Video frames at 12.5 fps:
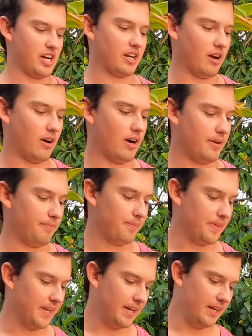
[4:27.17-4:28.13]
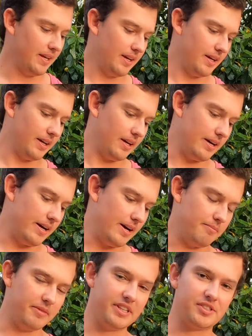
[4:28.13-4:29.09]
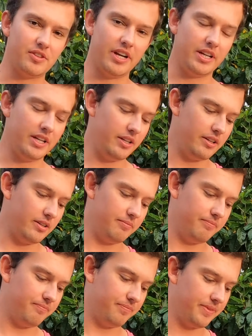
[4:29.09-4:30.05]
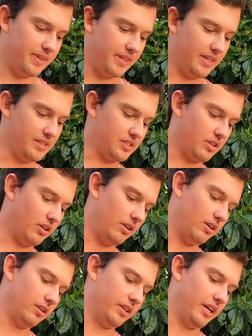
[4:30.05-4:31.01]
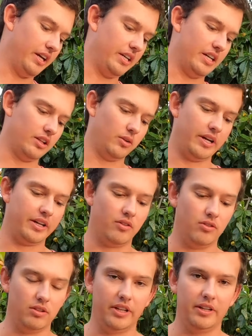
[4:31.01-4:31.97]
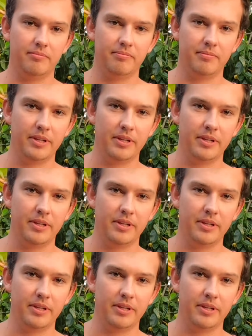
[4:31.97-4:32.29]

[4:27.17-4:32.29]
I caught. This right here is called a yellow-eyed cole.